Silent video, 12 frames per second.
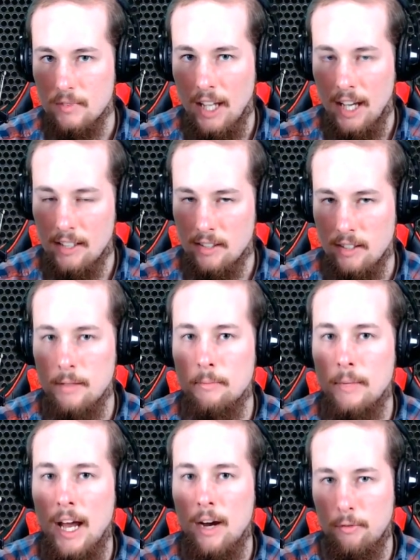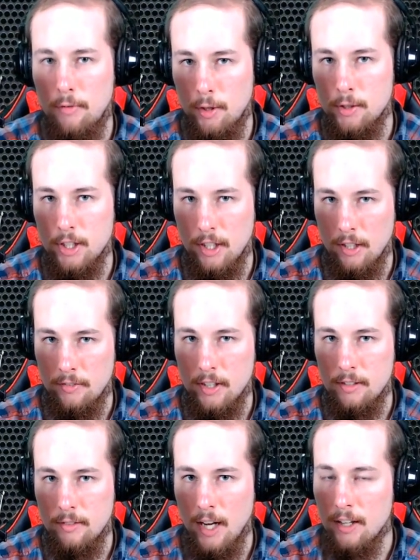a slimmed down version of
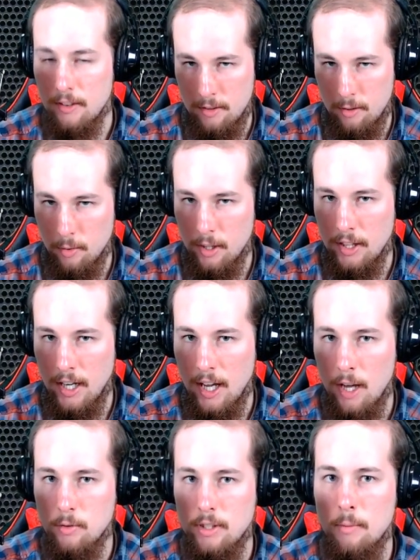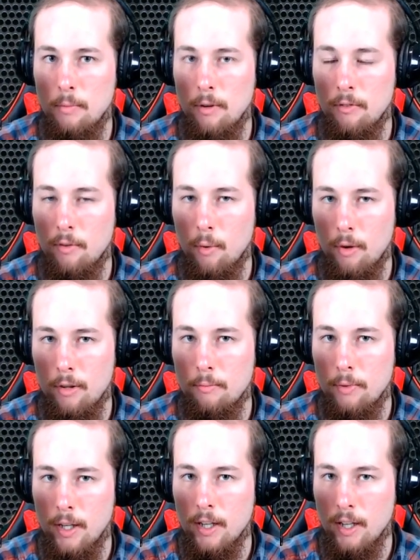it, not the one that AOC put forward,
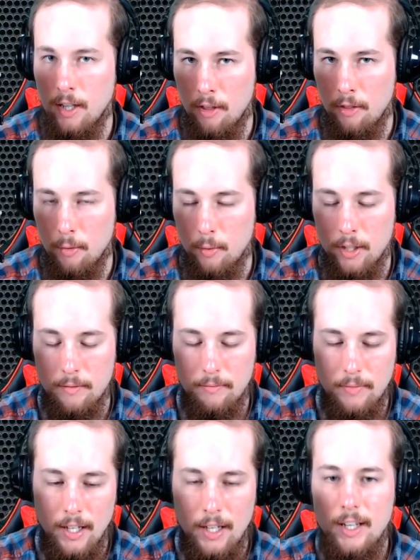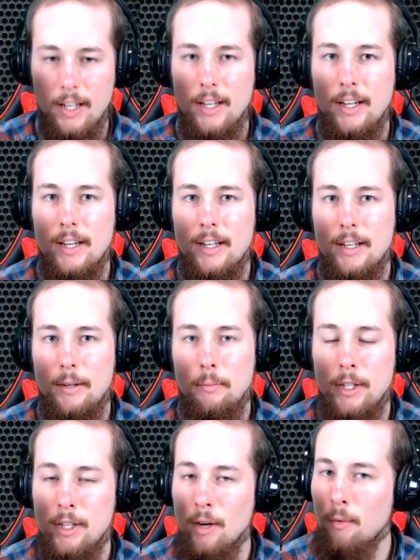but another one.
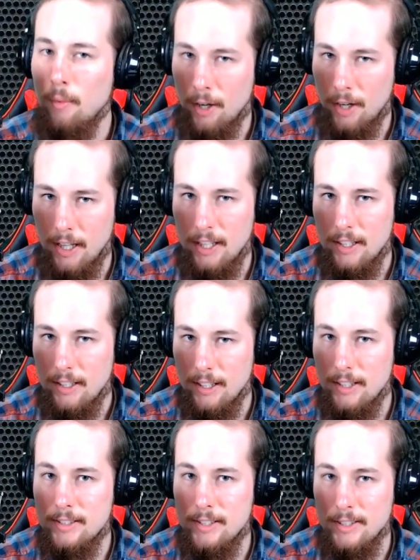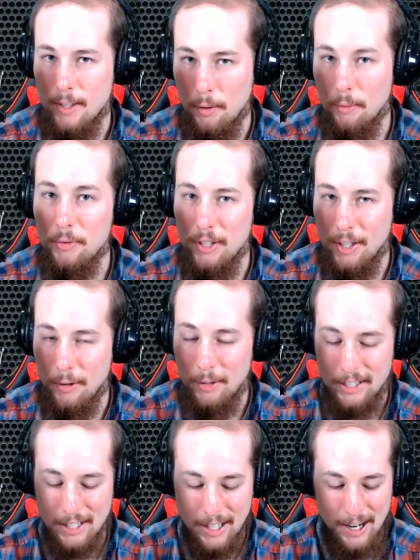But don't worry, his is only
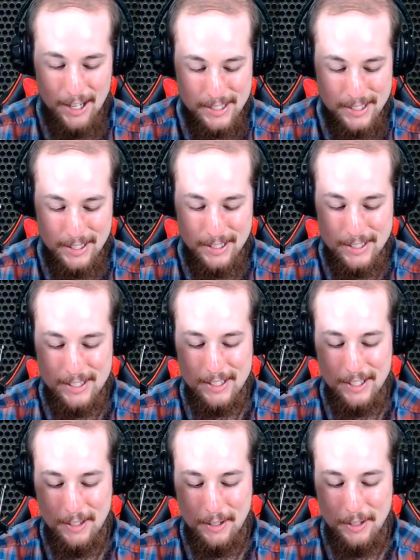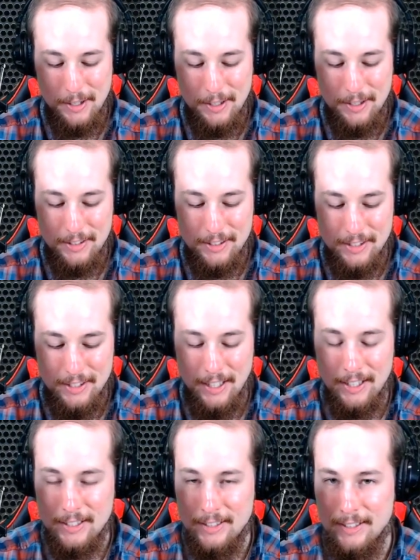going to cost us
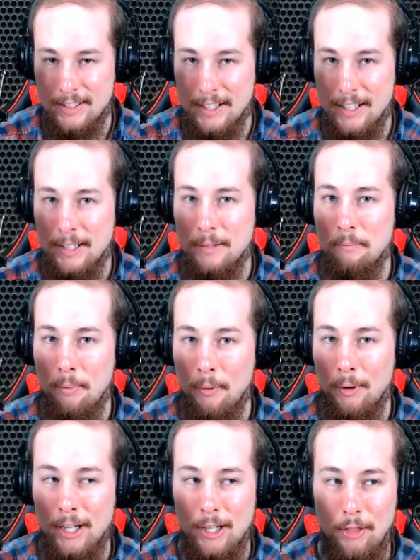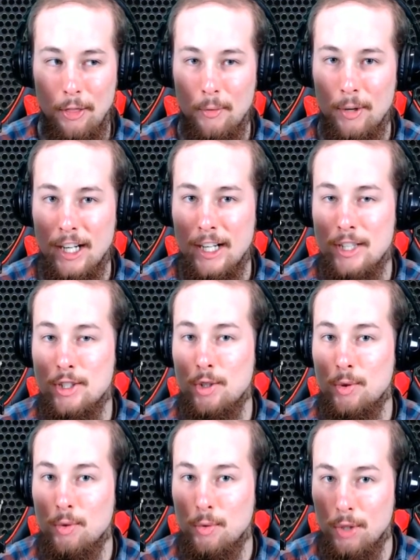$16.3
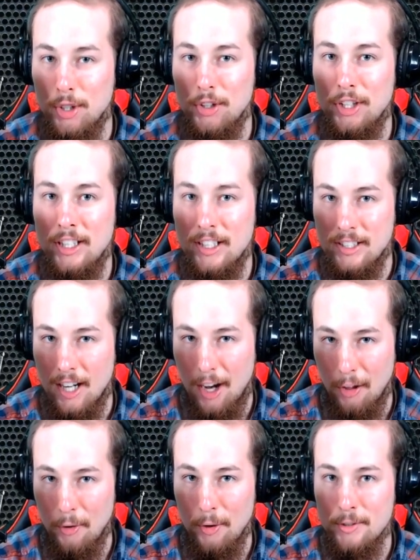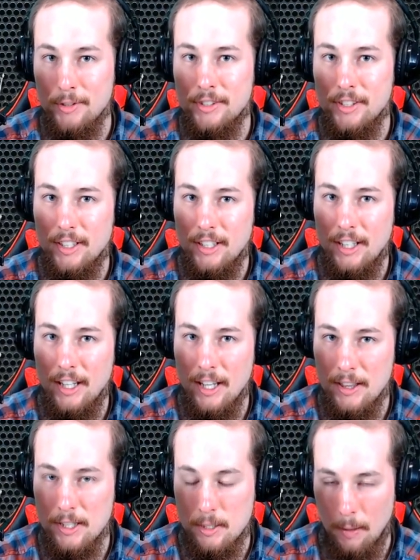trillion
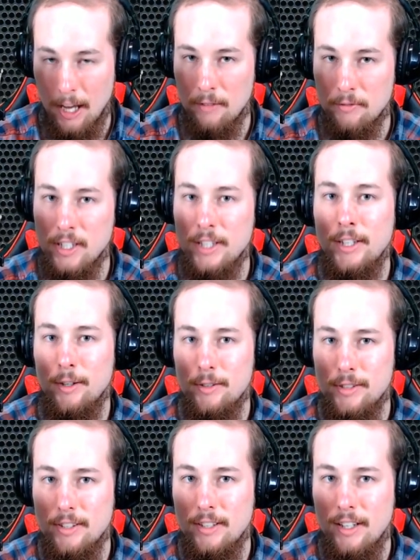in the span of 10 years.